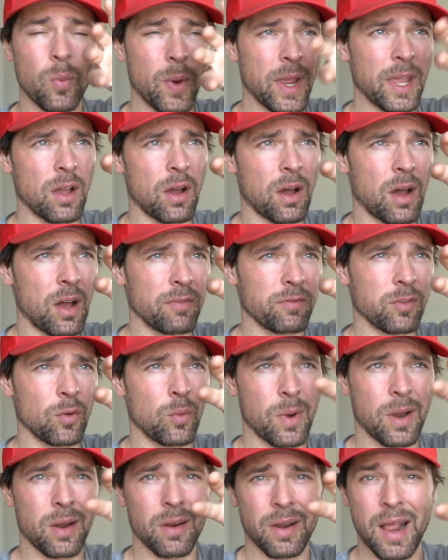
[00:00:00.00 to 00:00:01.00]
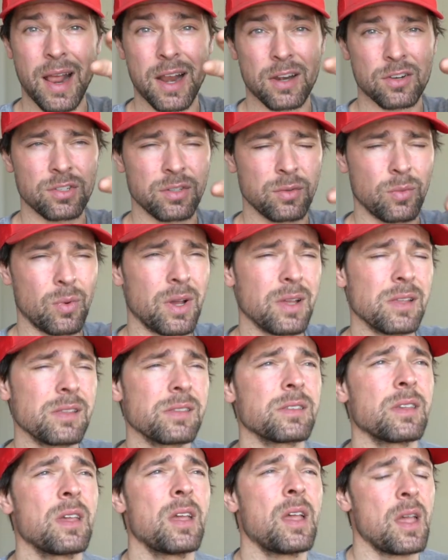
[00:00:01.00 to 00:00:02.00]
way off for where it actually
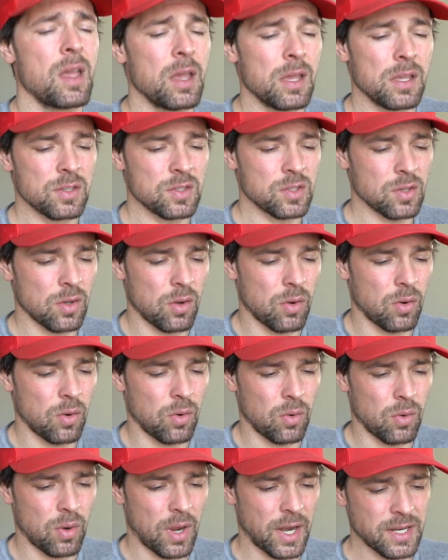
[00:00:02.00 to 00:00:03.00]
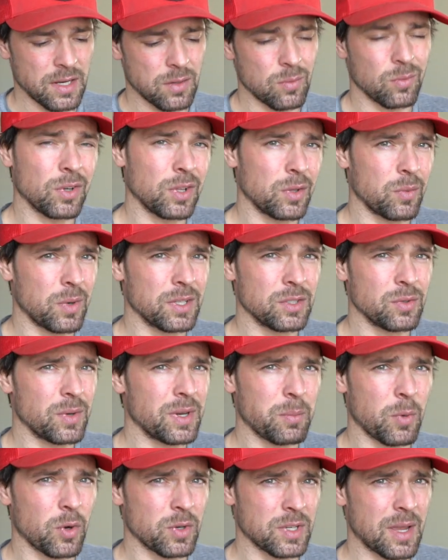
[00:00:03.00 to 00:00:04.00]
was. So I didn't really want to do
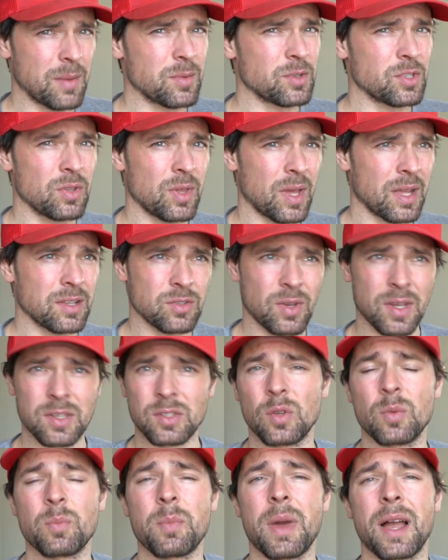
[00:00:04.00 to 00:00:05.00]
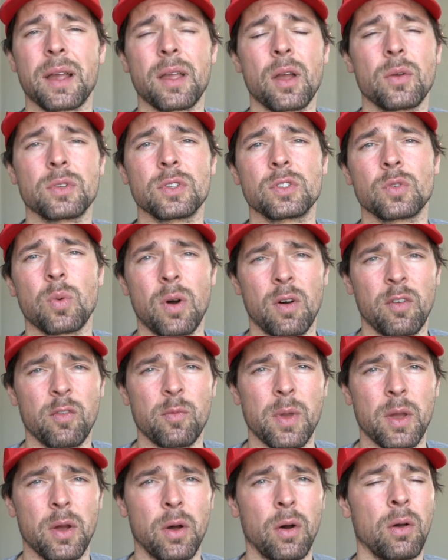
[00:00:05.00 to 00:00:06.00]
any more damage to that, so I zoomed back out to
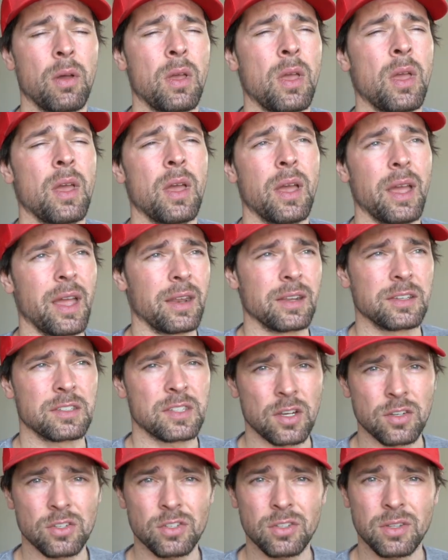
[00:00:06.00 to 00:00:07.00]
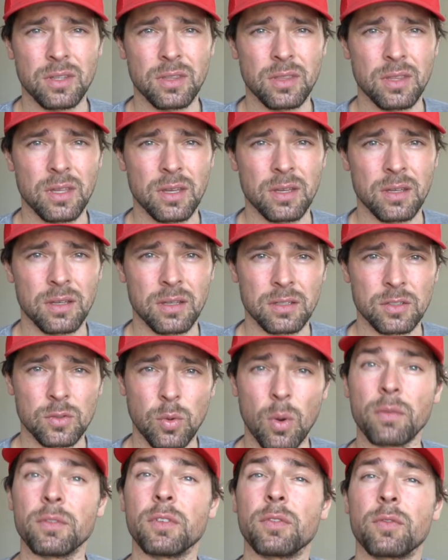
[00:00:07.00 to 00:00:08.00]
12 mil, and essentially the
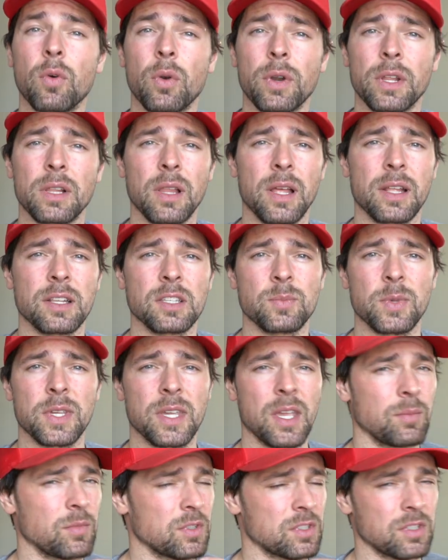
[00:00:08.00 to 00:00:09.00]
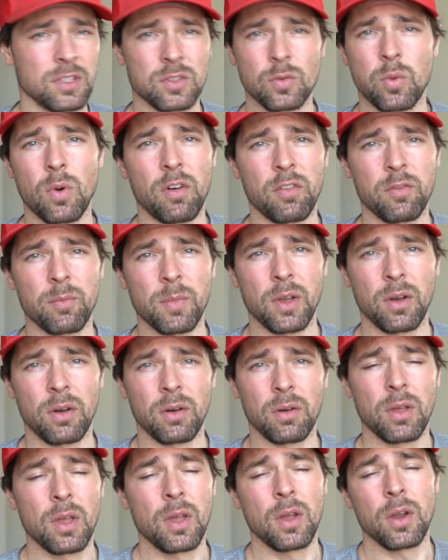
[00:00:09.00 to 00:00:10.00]
12-40 lens became just a 12
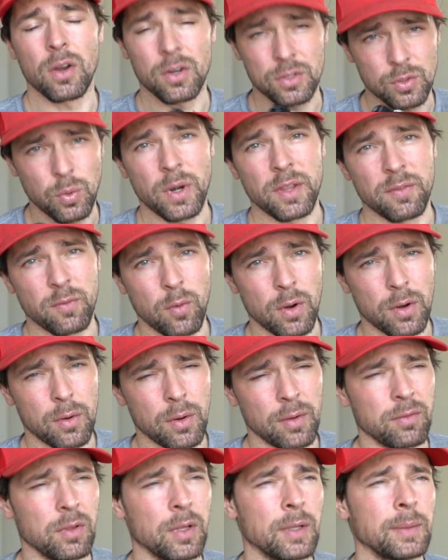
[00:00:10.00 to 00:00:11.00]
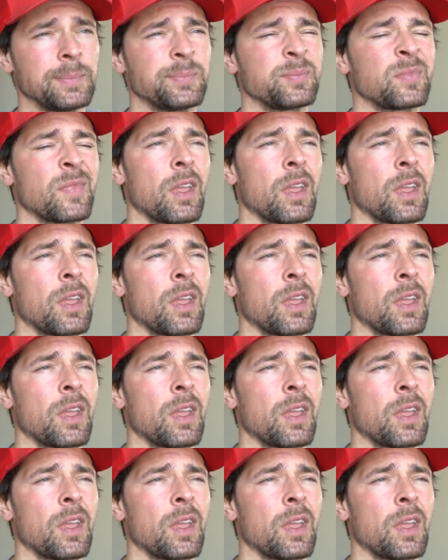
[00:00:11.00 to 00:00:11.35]
mil or 24 equivalent